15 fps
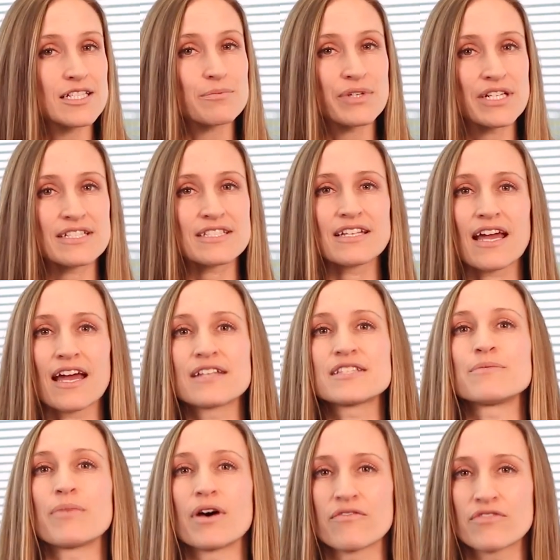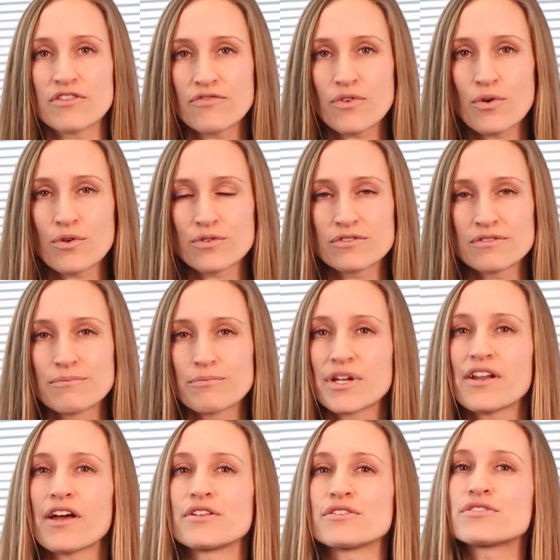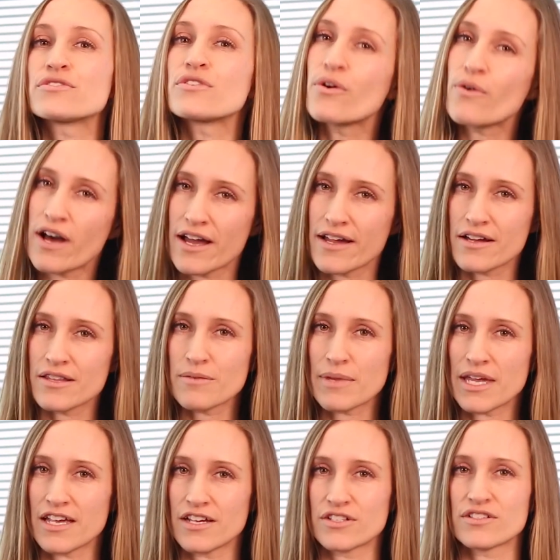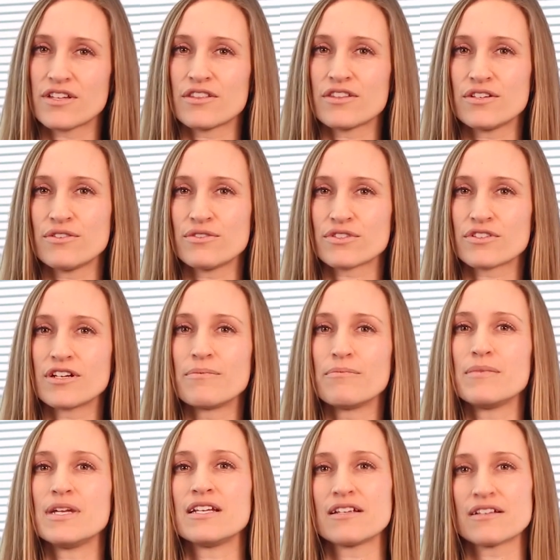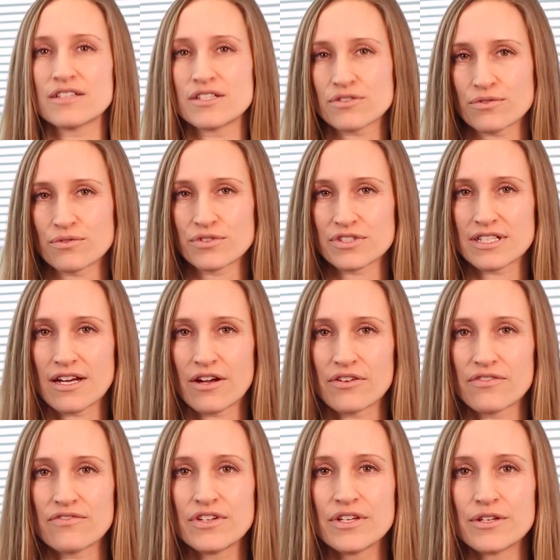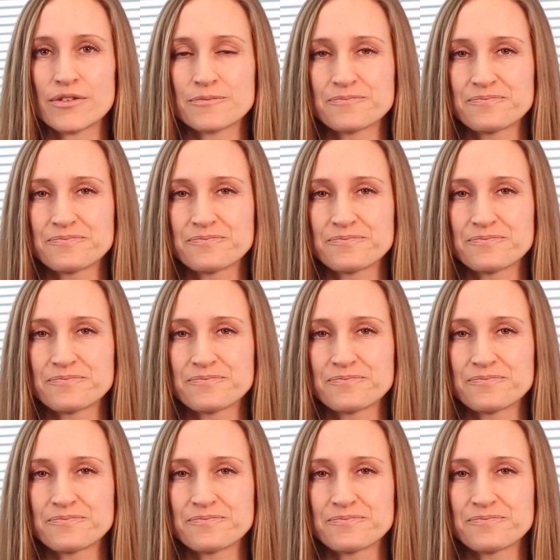is placing ads above the fold, but not so high on the page that the user immediately scrolls it out of view.